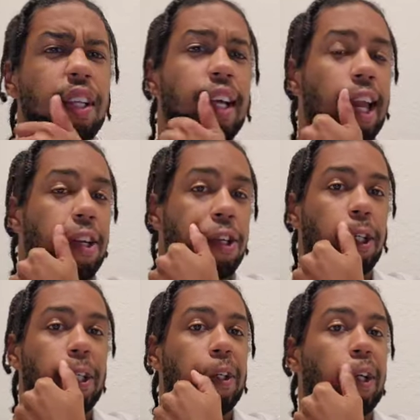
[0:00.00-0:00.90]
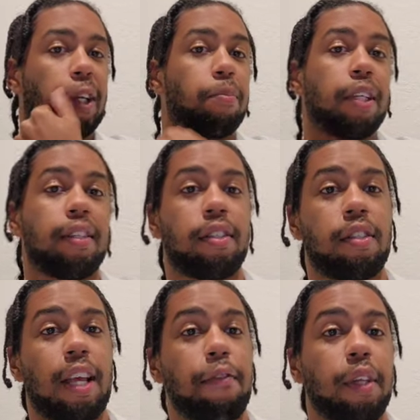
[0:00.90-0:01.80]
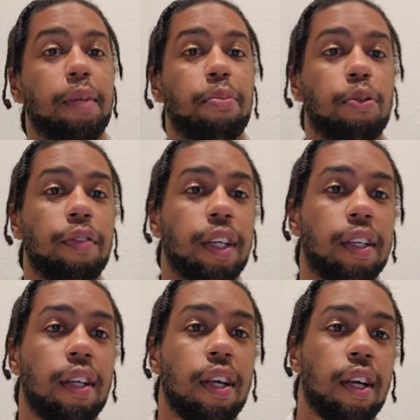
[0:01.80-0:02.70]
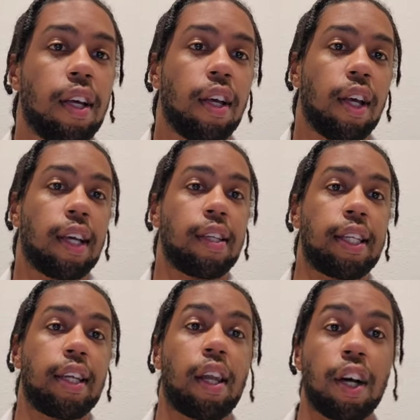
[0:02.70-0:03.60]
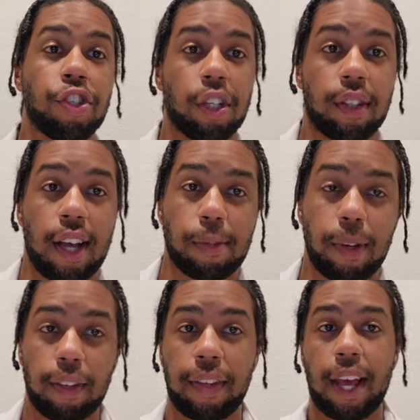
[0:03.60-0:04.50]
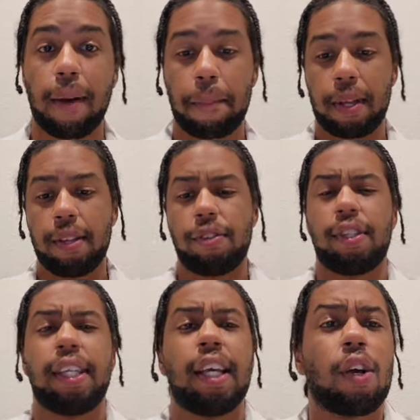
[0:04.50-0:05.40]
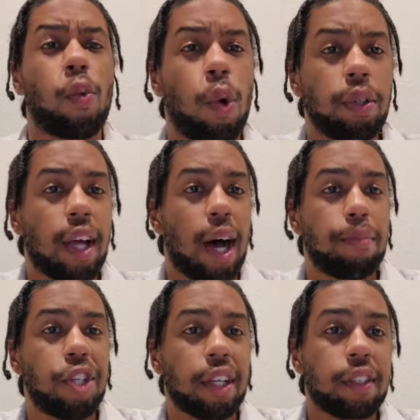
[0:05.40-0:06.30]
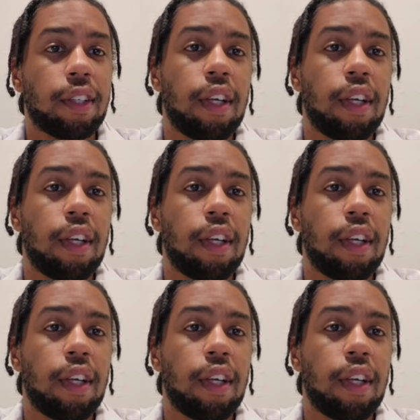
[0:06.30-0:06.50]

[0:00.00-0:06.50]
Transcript: that actually could be definitely improved on in the logic aspect of the app is the quote object.